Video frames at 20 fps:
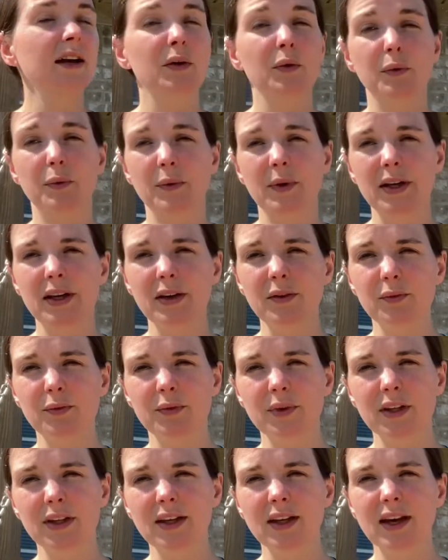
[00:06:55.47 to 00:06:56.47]
We
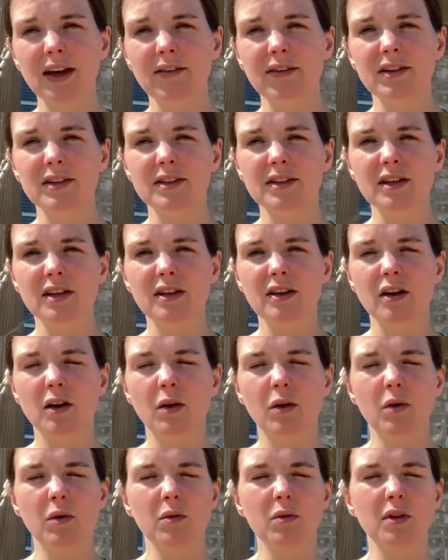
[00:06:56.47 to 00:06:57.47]
really haven't done a
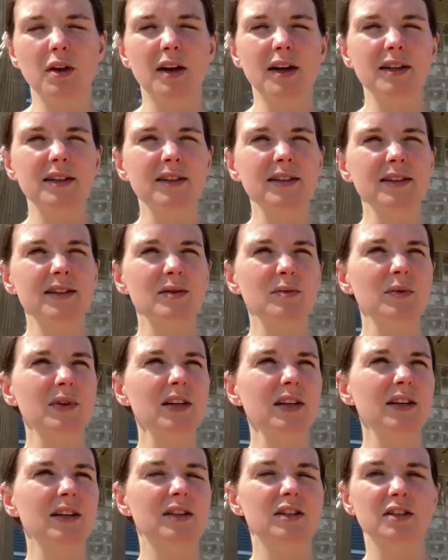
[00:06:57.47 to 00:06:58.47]
whole lot this
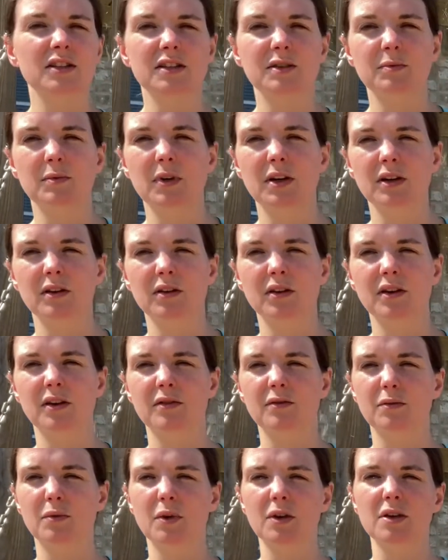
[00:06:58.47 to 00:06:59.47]
week. It's just been a lot
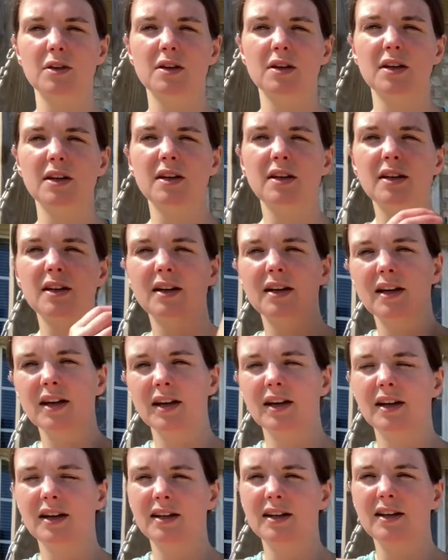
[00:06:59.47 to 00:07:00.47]
of work
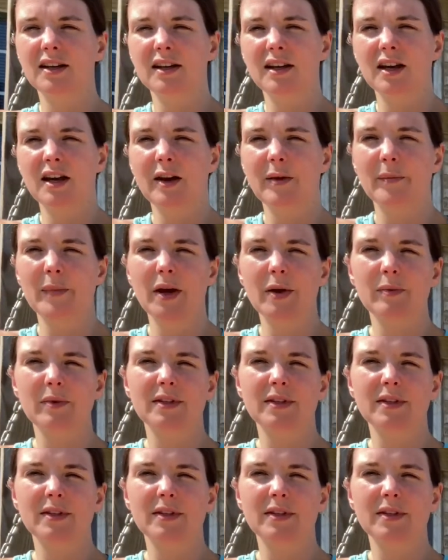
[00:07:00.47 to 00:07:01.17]
and maybe